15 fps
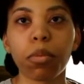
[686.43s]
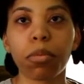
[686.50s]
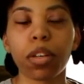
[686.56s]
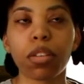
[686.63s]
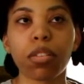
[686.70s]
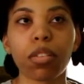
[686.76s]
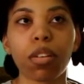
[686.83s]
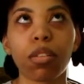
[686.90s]

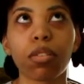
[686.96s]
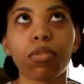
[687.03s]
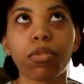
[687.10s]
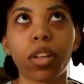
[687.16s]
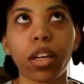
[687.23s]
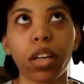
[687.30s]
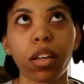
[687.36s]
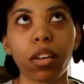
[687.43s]
myself
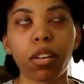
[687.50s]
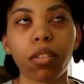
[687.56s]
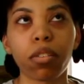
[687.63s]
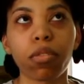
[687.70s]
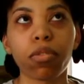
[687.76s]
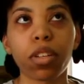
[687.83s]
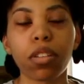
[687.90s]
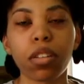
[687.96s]
like
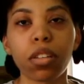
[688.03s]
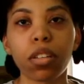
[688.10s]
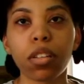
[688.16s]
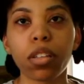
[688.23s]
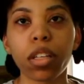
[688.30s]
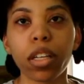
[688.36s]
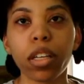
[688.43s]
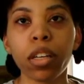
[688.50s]

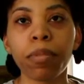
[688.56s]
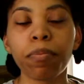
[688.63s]
physically.